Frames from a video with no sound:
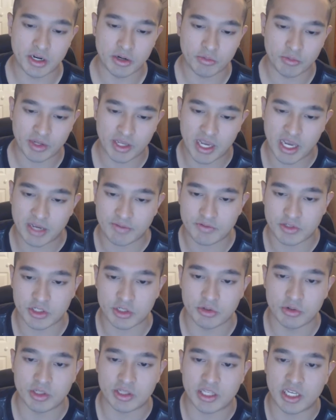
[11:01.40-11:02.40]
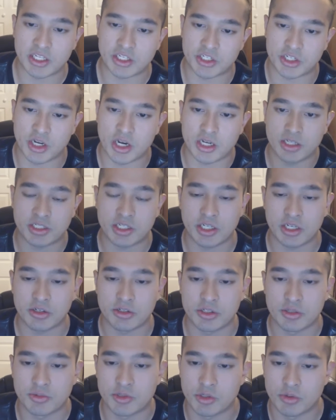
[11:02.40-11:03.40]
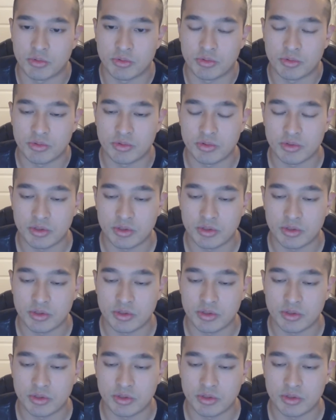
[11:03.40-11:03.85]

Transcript: there, we have to it that Jean tells him to